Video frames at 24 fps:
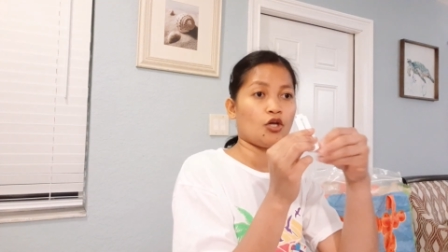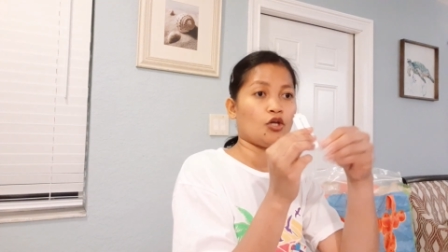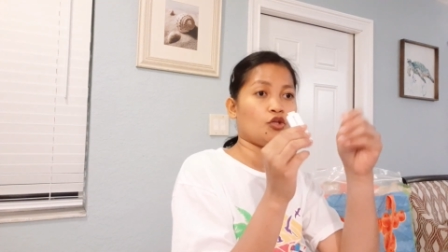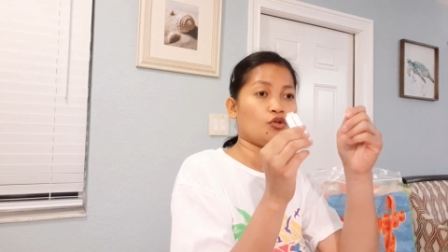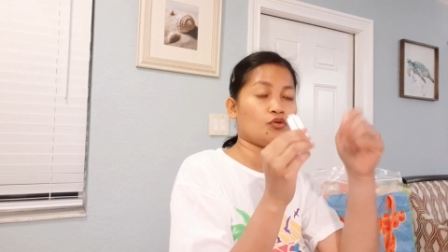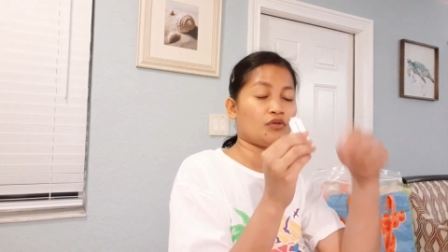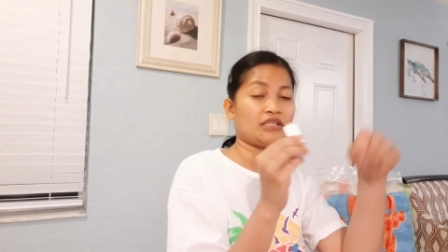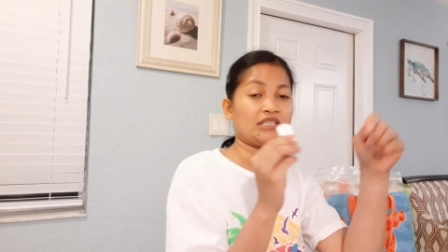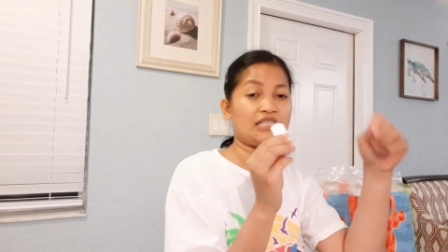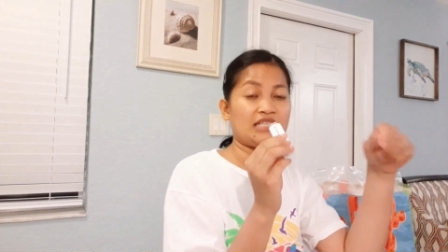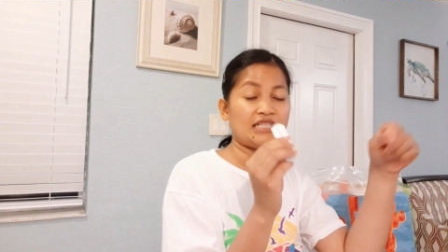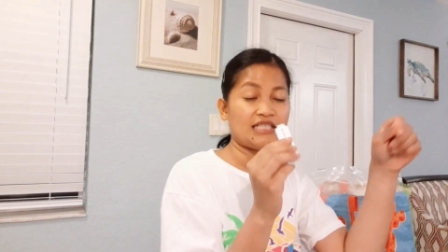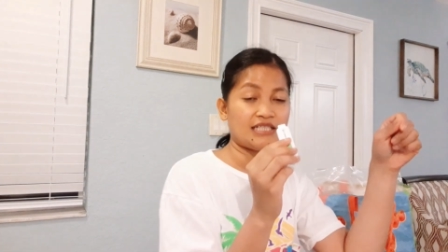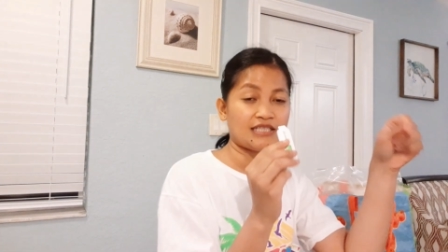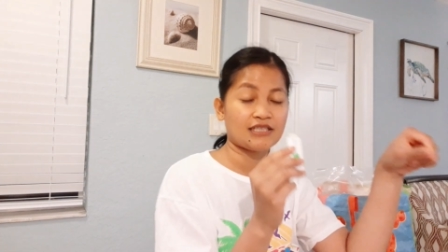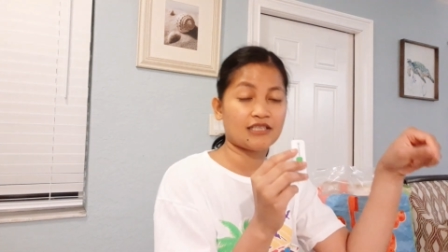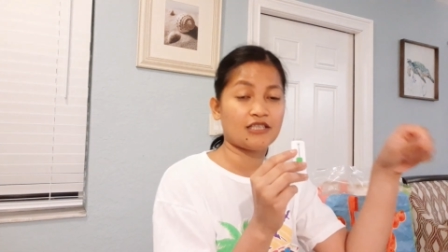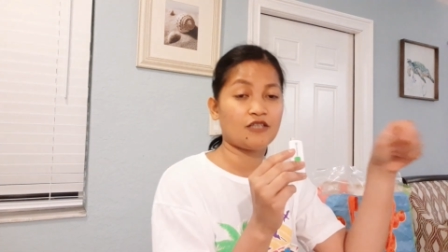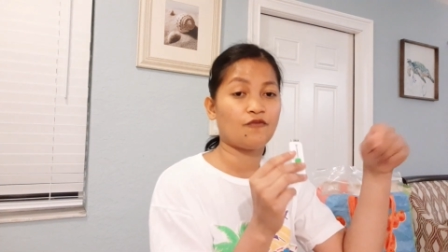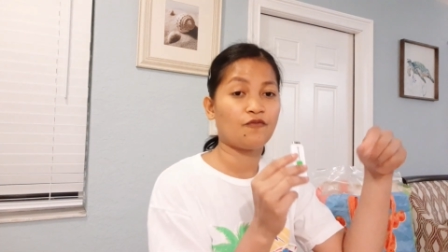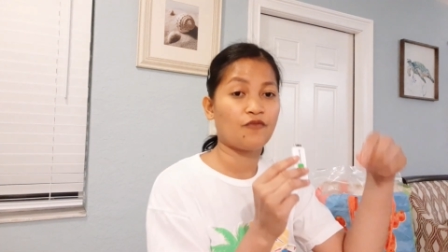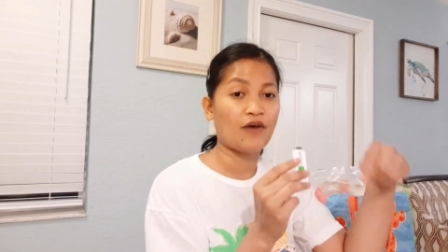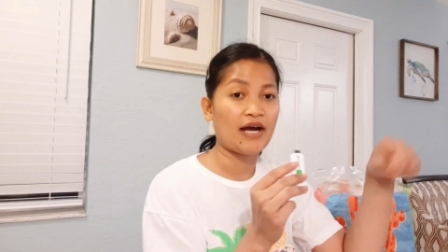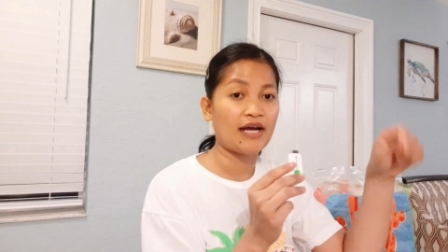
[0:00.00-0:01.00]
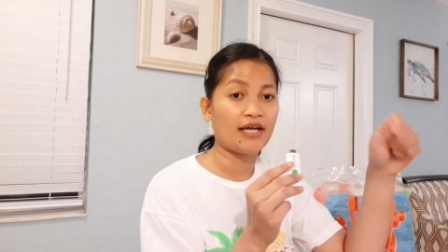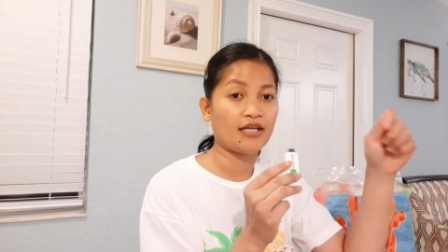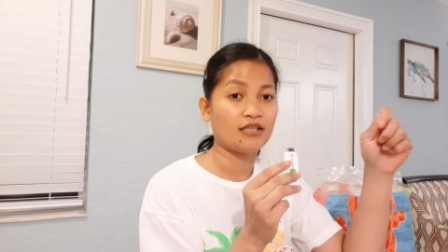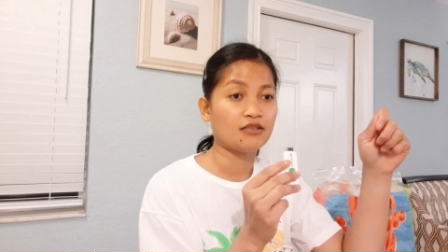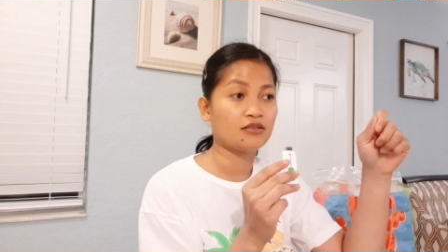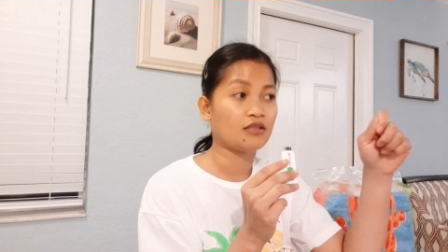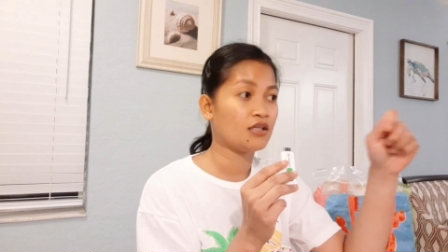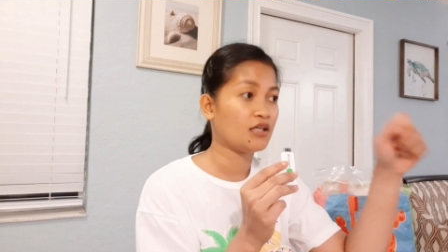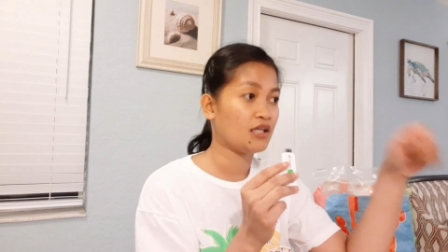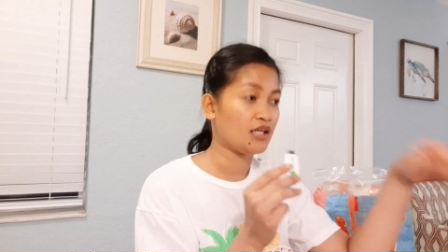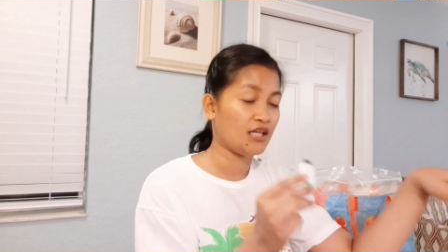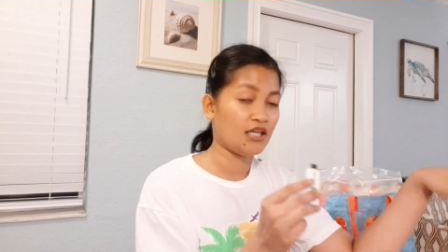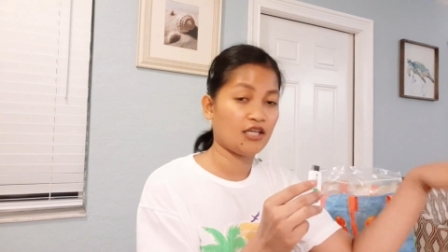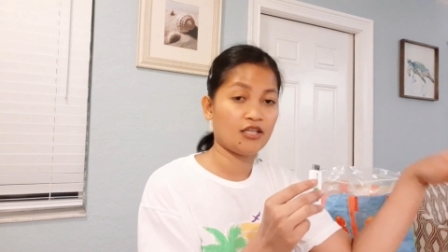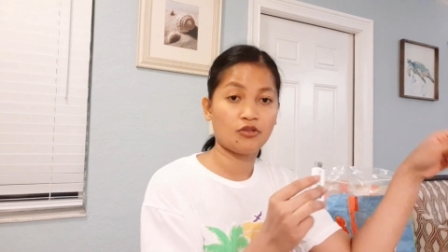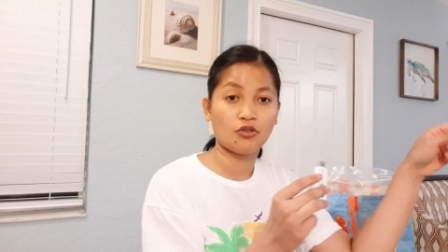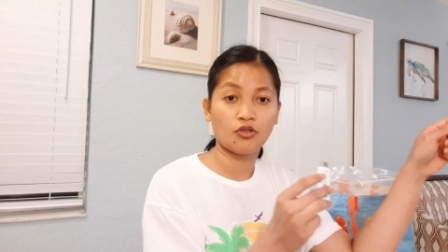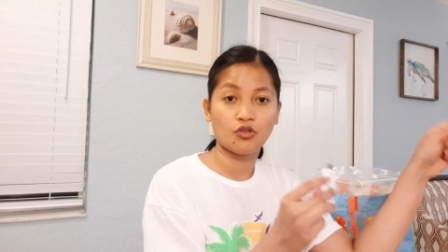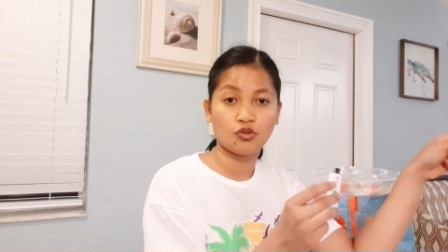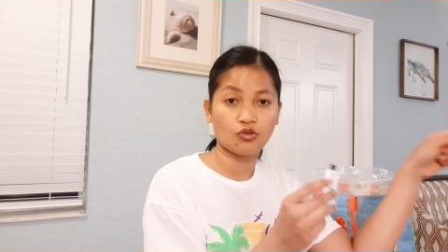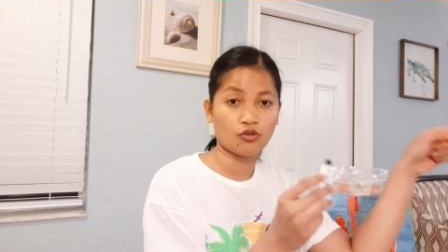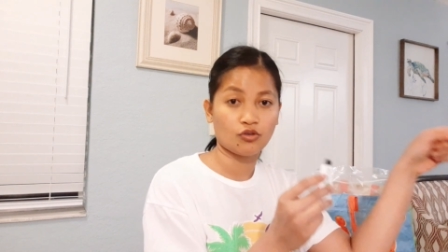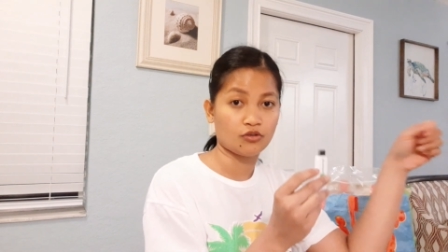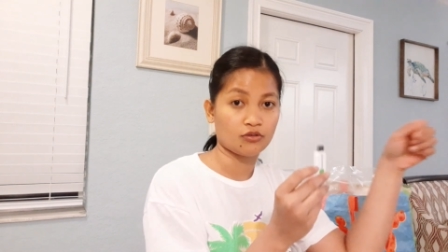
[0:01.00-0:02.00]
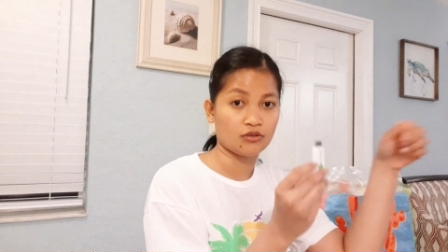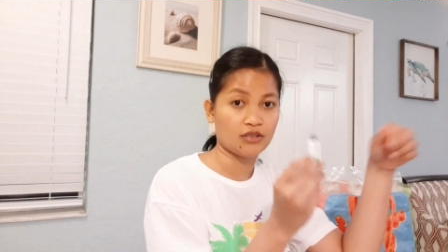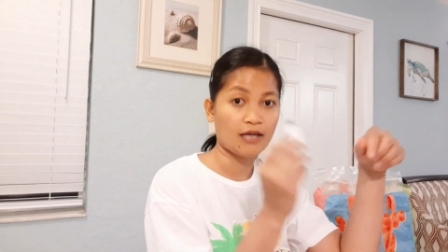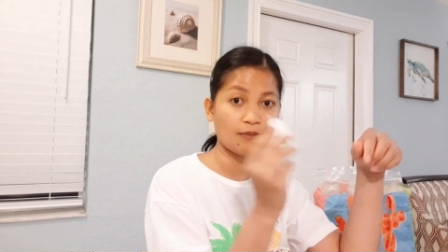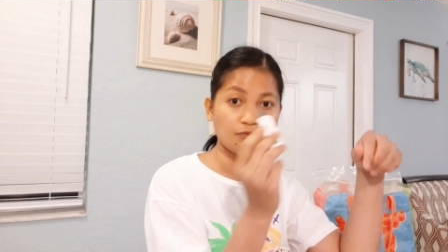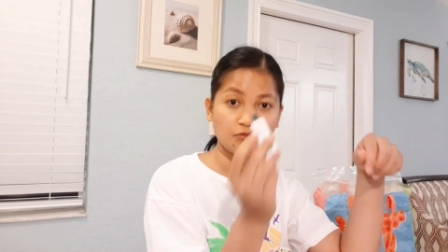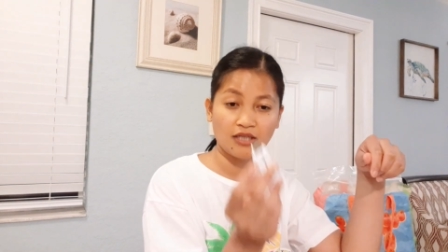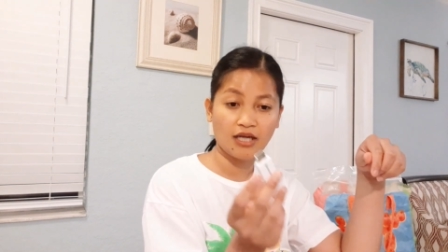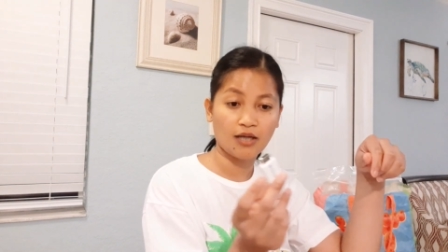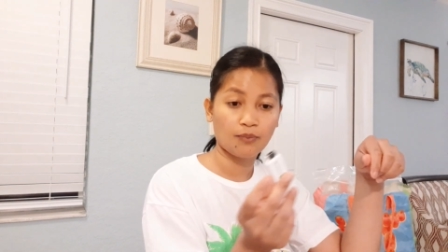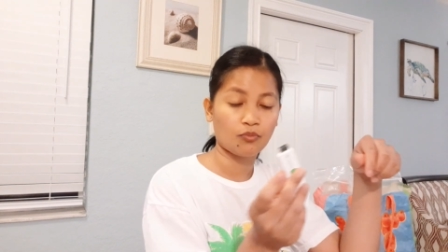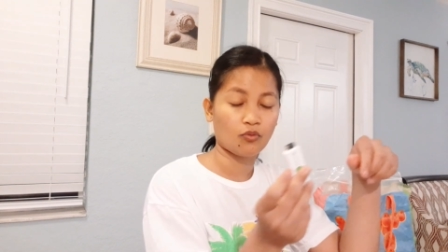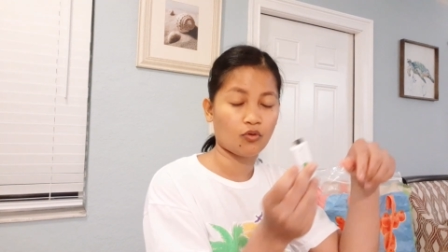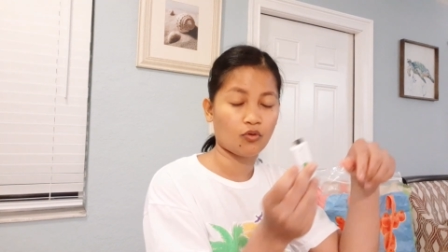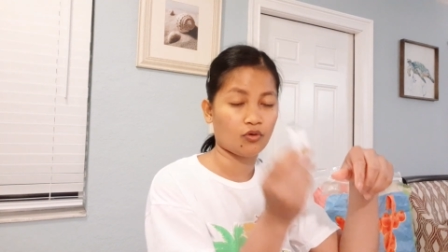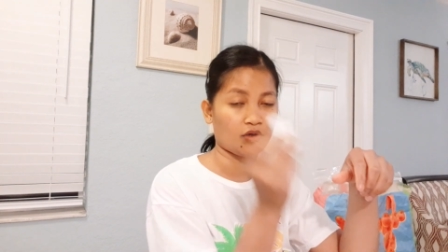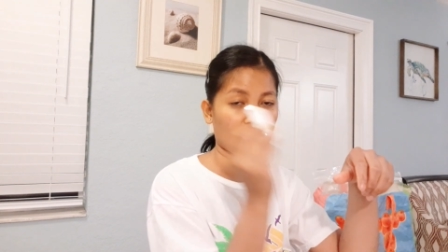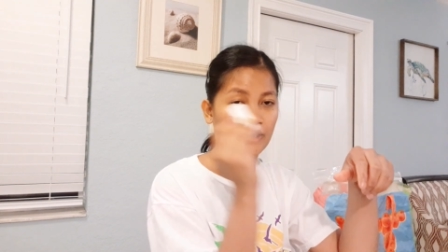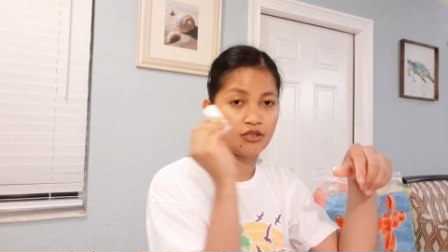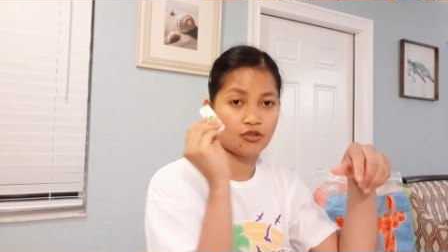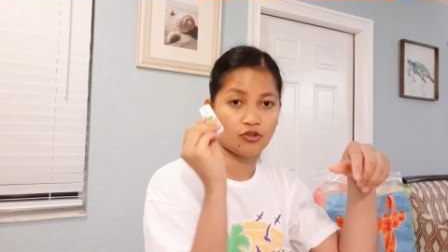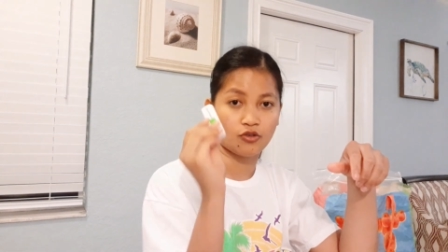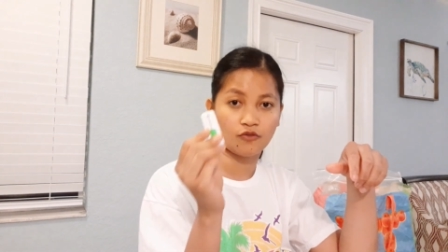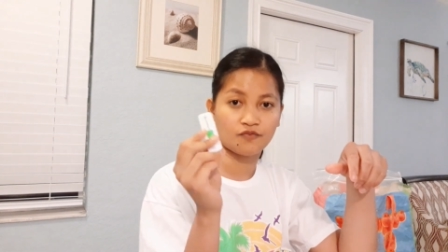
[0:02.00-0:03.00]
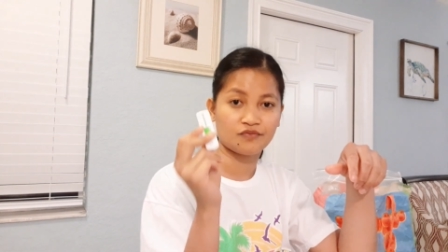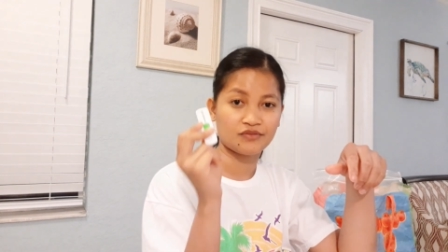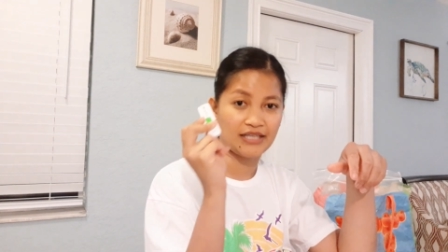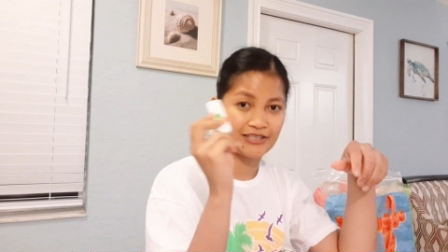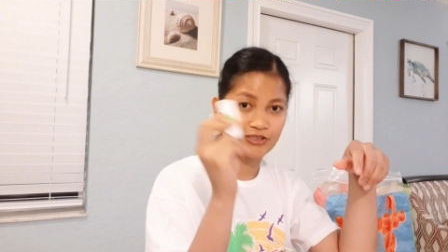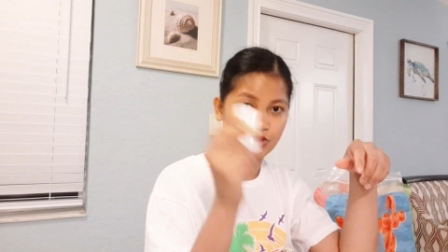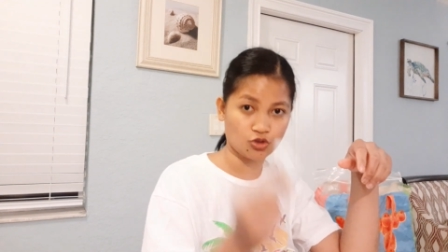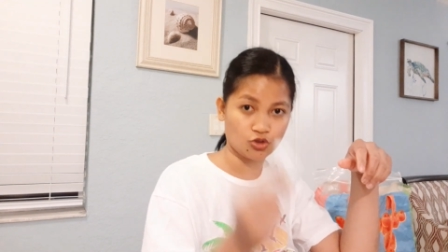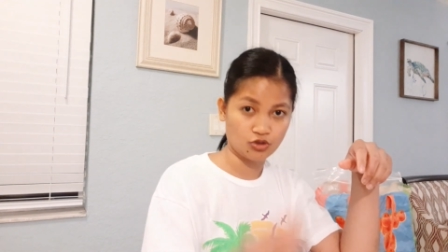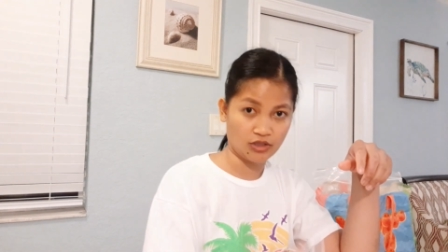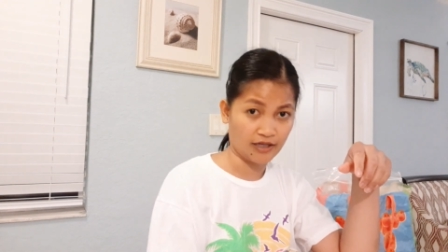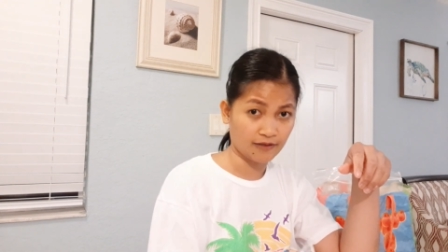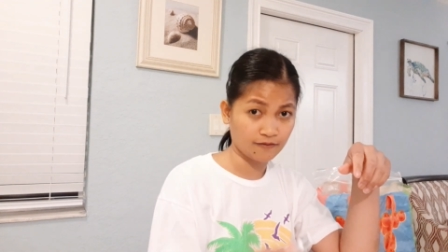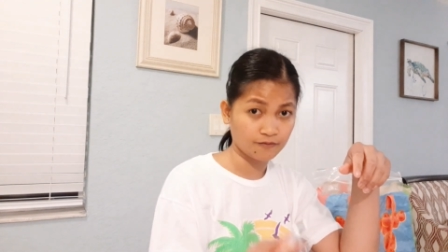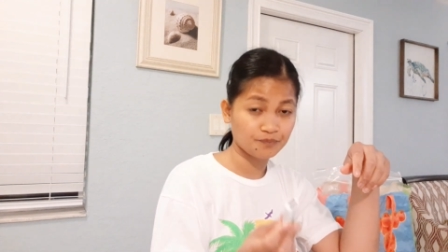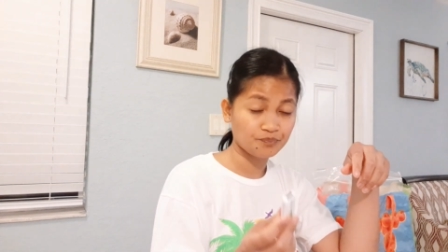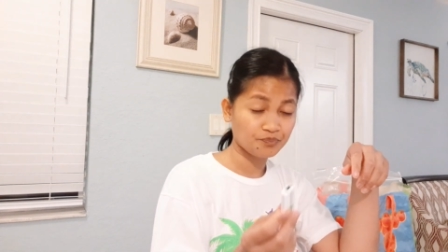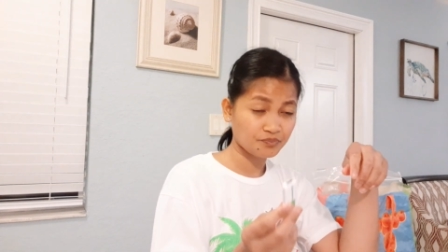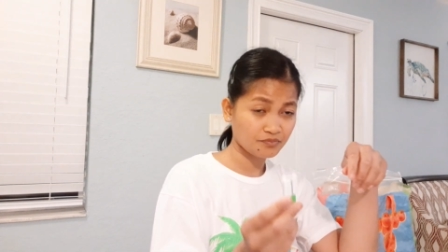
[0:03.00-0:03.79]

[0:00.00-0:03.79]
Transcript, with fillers: you can easily find in your laptop or in your flash drive